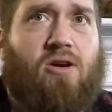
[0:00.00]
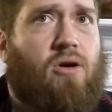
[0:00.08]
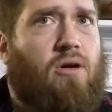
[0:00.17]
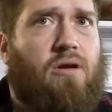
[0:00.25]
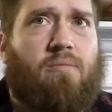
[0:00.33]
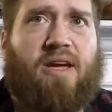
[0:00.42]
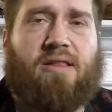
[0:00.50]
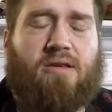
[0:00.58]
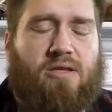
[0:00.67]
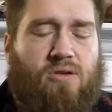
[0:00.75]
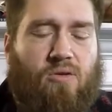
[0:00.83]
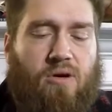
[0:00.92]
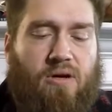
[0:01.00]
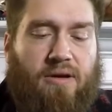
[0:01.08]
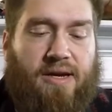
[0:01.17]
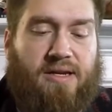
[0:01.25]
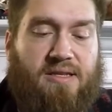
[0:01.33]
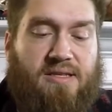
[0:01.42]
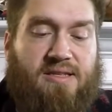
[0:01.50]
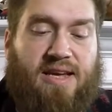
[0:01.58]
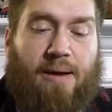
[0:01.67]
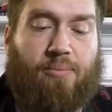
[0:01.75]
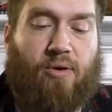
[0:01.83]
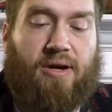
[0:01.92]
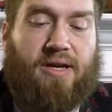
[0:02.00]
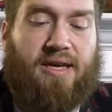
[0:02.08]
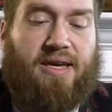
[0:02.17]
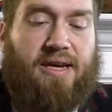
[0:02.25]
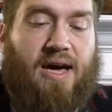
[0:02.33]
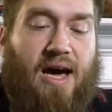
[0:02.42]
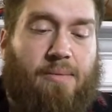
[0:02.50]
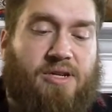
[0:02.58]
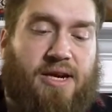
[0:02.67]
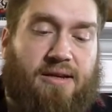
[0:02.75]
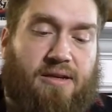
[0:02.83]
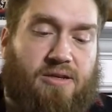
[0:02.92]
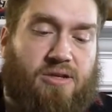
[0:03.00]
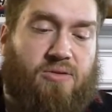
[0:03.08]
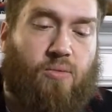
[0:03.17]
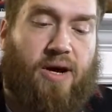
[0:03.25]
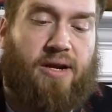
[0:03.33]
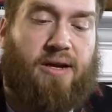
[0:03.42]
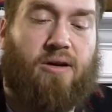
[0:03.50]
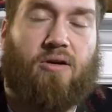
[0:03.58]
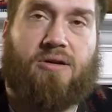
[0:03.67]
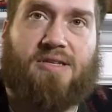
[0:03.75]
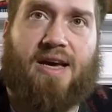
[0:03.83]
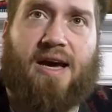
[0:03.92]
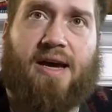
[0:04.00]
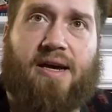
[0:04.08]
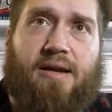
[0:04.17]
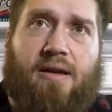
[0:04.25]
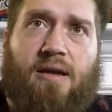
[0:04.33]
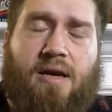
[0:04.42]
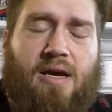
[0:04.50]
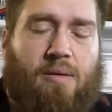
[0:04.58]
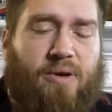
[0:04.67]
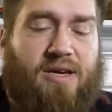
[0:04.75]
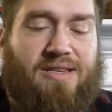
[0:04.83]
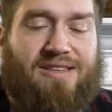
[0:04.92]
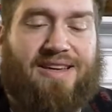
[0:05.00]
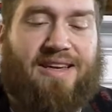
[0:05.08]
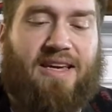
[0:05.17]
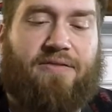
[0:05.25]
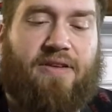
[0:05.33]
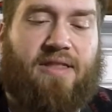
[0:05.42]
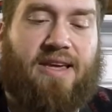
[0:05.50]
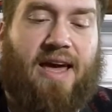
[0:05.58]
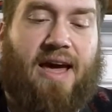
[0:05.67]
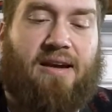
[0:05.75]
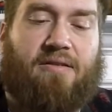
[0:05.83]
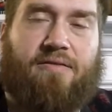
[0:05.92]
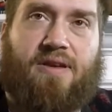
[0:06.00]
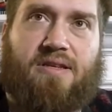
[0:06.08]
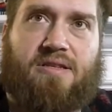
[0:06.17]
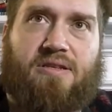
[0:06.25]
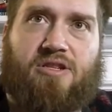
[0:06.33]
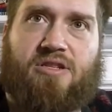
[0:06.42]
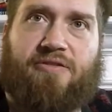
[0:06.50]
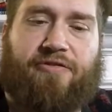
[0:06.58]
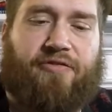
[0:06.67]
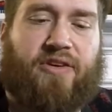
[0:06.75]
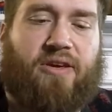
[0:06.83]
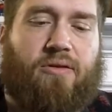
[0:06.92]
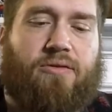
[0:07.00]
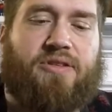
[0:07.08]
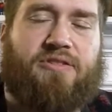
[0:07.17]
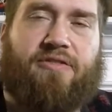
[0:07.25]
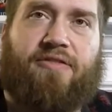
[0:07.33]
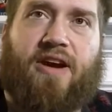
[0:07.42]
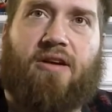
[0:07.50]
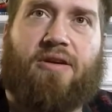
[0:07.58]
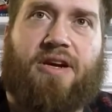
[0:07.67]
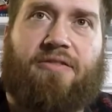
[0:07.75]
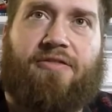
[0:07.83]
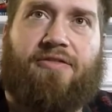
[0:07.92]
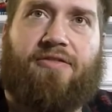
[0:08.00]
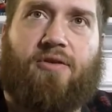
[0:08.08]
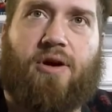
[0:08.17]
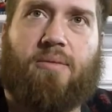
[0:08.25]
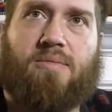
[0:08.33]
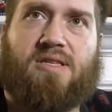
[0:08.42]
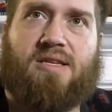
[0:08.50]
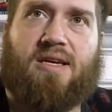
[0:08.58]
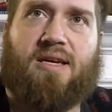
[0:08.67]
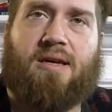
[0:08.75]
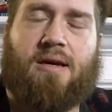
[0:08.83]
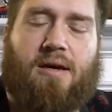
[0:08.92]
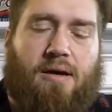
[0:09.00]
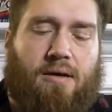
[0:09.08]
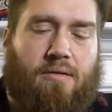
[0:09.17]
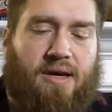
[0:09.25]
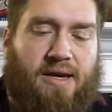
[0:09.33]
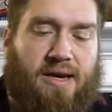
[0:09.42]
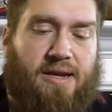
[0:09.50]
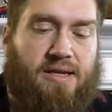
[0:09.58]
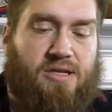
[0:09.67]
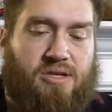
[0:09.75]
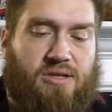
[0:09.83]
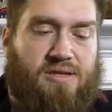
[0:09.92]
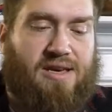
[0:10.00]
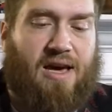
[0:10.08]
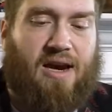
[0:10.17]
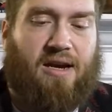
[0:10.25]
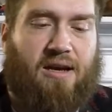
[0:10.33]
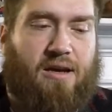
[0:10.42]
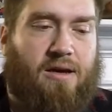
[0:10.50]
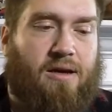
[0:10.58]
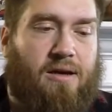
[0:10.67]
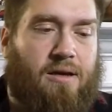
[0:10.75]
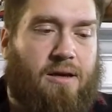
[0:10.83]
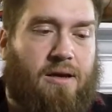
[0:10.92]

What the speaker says: They could have made the sword like a separate keyed object that just went in her side, because like even the end of this just feels very flimsy. Like it is just kind of